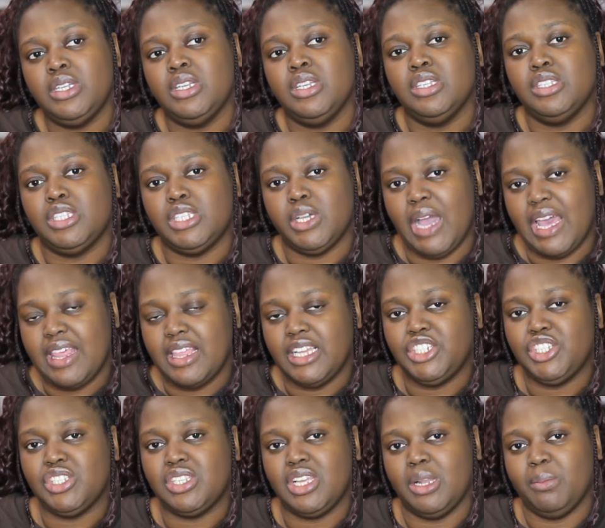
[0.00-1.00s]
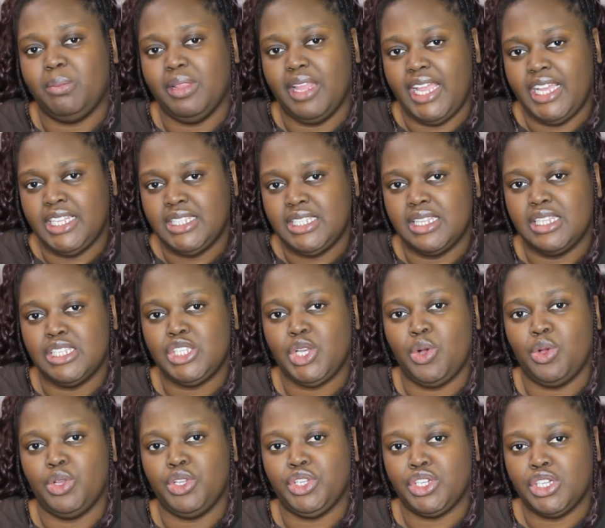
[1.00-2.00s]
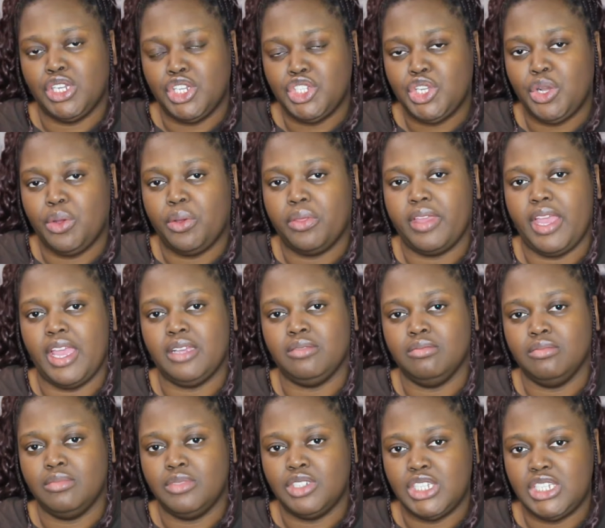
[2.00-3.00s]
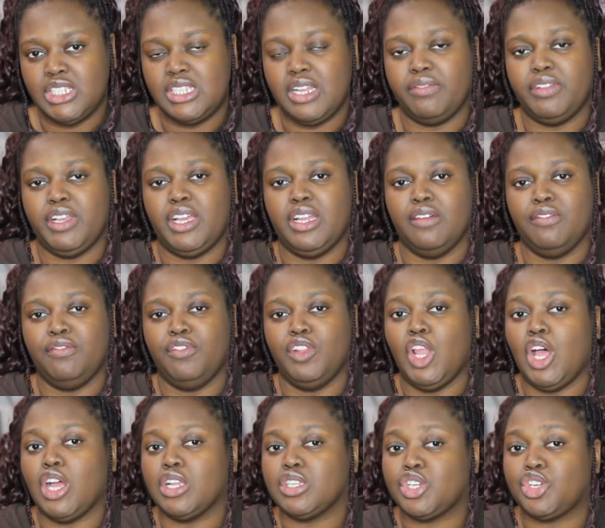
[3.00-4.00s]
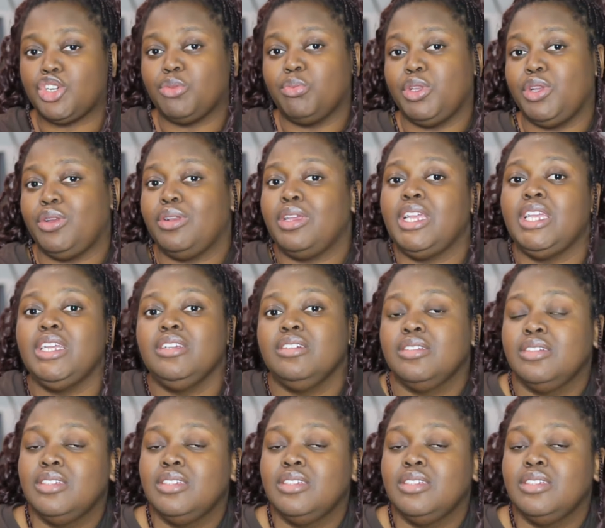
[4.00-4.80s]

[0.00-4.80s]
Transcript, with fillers: So I think she's gonna play into this whole you're gonna choke thing. She's definitely gonna flaunt her beauty.